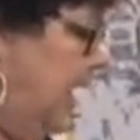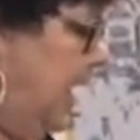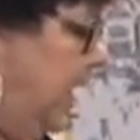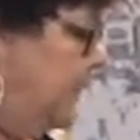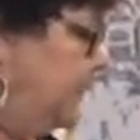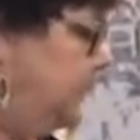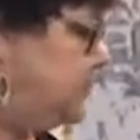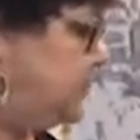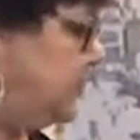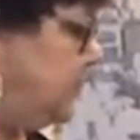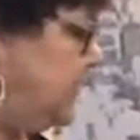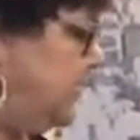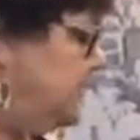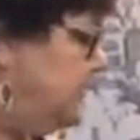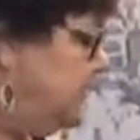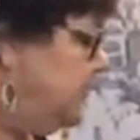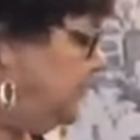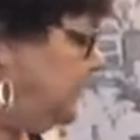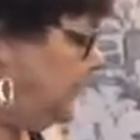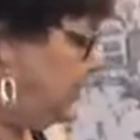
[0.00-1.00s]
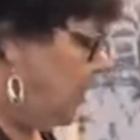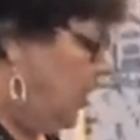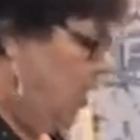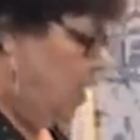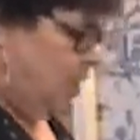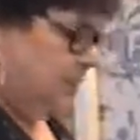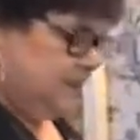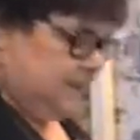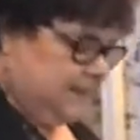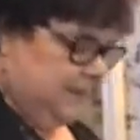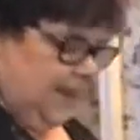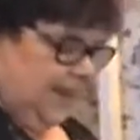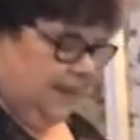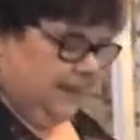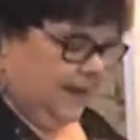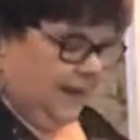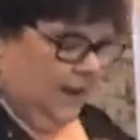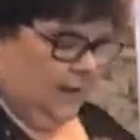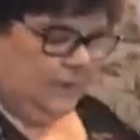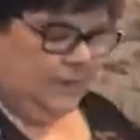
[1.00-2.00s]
and these are getting to be very hard to get now